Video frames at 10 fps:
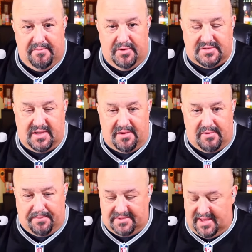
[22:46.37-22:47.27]
most other
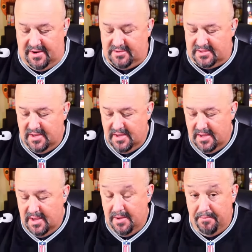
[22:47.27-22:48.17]
Reposados.
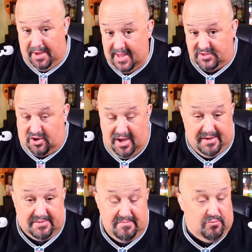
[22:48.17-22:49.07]
It's
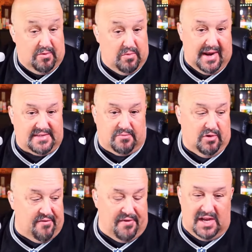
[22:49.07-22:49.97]
good.
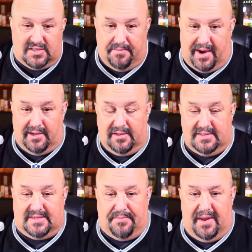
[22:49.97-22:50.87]
Will I finish the bottle
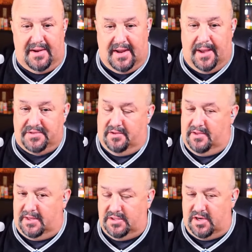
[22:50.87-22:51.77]
and sip on it?
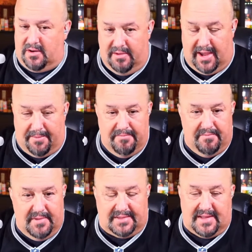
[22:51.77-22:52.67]
Absolutely. Sure. Yeah,
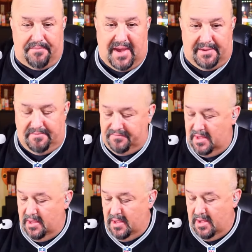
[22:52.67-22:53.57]
it's not bad.
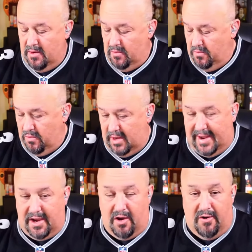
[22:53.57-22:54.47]
Would
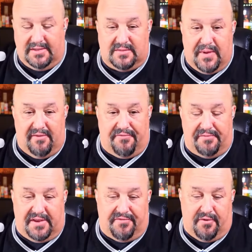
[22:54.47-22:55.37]
I go and spend
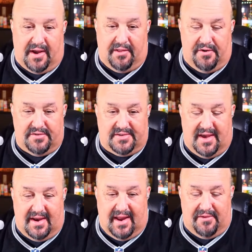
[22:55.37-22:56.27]
$54
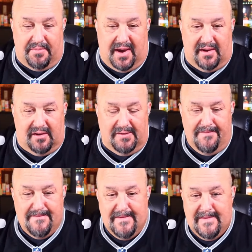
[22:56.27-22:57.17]
on another bottle?